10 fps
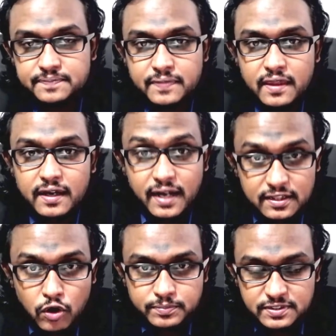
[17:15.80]
another
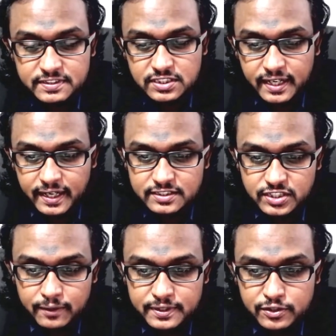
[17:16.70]
observation I can
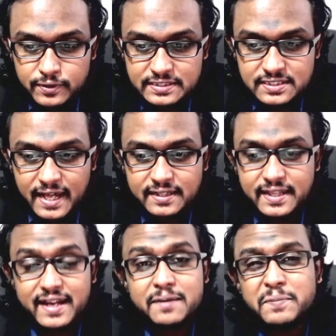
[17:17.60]
share with you is that
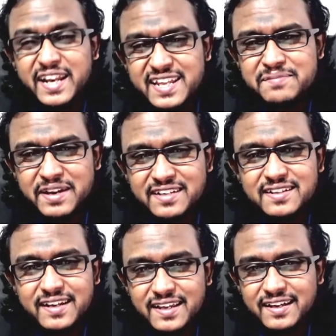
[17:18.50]
there are many
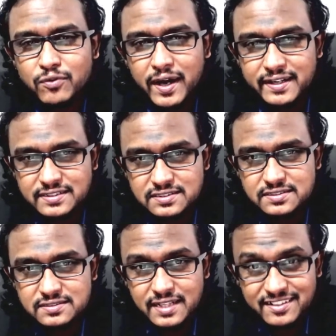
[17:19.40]
mentoring inquiries
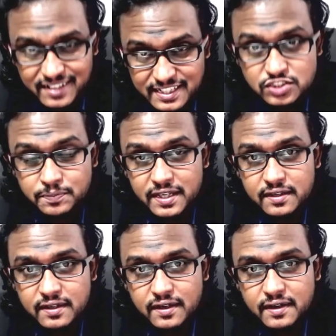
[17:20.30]
that reach me
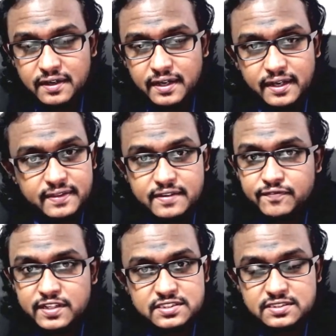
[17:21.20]
in the
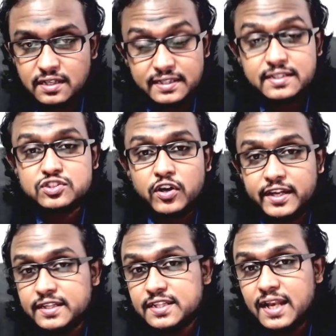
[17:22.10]

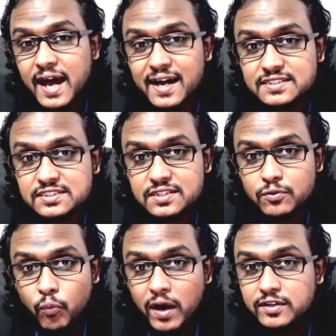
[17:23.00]
last
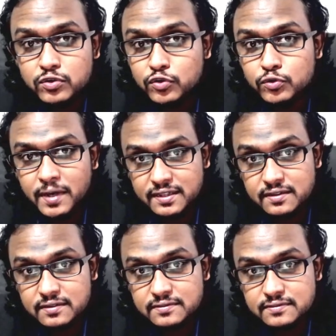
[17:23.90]
1 to 2 month
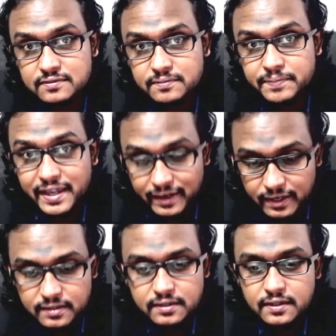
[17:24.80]

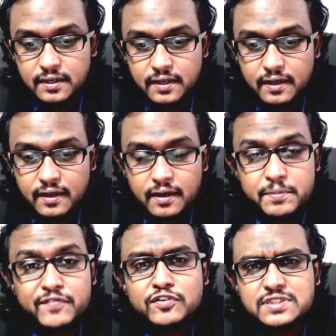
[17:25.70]
period
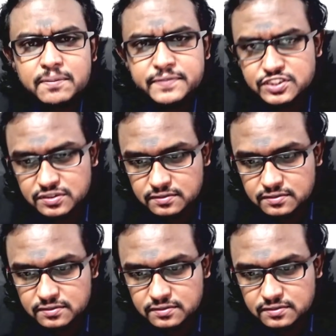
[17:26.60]
before submission,